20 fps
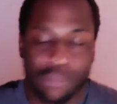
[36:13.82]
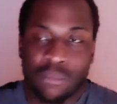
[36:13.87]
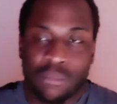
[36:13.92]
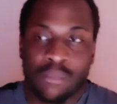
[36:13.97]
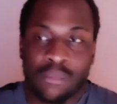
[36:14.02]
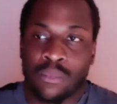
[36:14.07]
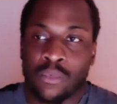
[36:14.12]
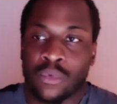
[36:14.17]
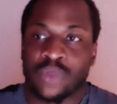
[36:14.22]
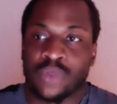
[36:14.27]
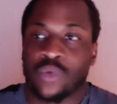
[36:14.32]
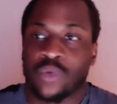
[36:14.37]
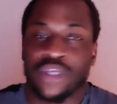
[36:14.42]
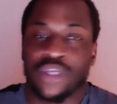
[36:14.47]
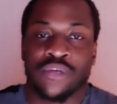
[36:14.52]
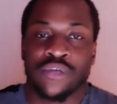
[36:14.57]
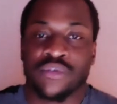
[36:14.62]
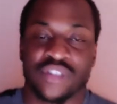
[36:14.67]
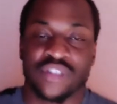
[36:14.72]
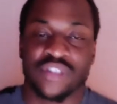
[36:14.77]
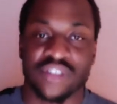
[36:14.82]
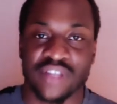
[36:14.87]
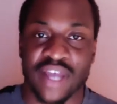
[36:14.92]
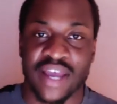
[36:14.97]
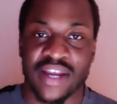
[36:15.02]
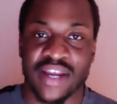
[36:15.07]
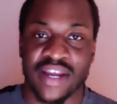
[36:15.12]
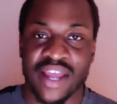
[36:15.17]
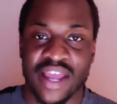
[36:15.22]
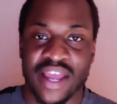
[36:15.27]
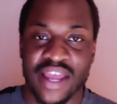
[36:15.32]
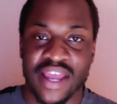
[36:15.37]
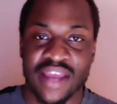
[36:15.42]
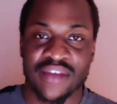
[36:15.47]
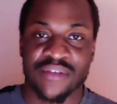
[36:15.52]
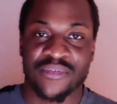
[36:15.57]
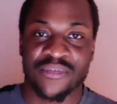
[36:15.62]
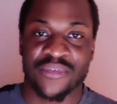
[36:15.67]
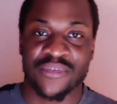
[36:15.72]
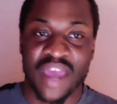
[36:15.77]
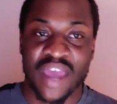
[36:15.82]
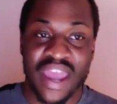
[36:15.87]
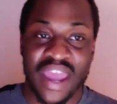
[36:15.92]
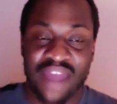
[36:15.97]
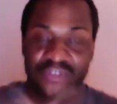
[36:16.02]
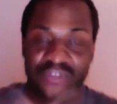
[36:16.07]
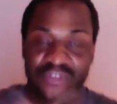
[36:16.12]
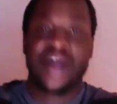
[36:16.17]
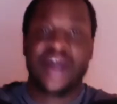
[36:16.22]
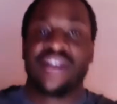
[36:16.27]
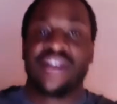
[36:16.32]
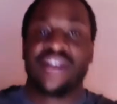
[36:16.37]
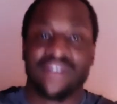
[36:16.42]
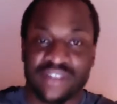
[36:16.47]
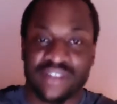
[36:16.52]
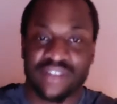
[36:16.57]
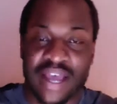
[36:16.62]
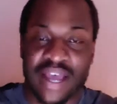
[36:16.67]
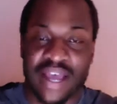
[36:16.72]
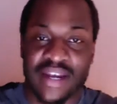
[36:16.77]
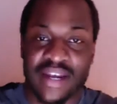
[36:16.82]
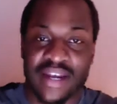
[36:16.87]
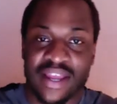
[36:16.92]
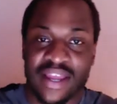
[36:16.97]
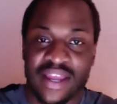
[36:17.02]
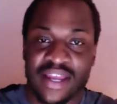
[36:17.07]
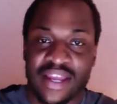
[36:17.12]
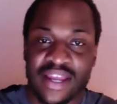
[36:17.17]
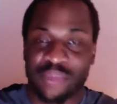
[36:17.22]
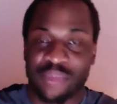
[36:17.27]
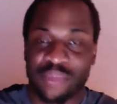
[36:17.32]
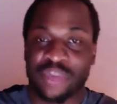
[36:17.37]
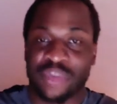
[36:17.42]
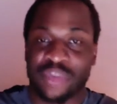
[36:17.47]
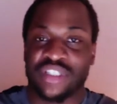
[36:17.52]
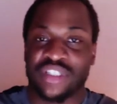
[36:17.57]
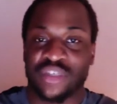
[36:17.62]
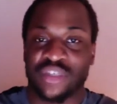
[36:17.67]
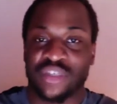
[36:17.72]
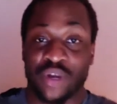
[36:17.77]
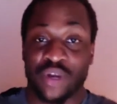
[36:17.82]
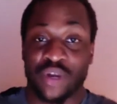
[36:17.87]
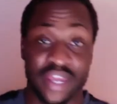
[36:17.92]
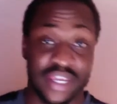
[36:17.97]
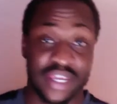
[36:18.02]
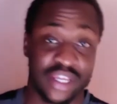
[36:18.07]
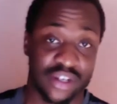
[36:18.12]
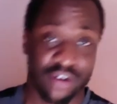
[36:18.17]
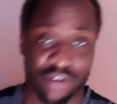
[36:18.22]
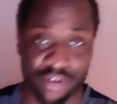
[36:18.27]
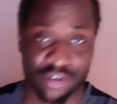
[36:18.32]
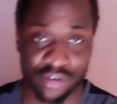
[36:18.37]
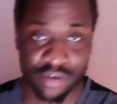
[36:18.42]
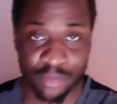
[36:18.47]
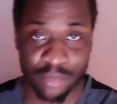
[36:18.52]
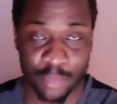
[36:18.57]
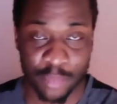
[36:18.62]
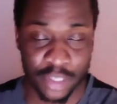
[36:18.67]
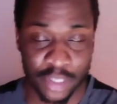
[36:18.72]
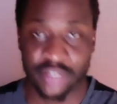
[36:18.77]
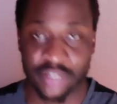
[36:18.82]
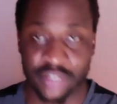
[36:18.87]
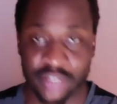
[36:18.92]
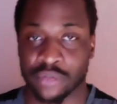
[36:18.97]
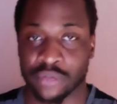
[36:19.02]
What use is that if everybody else is not in a position where they can earn money too?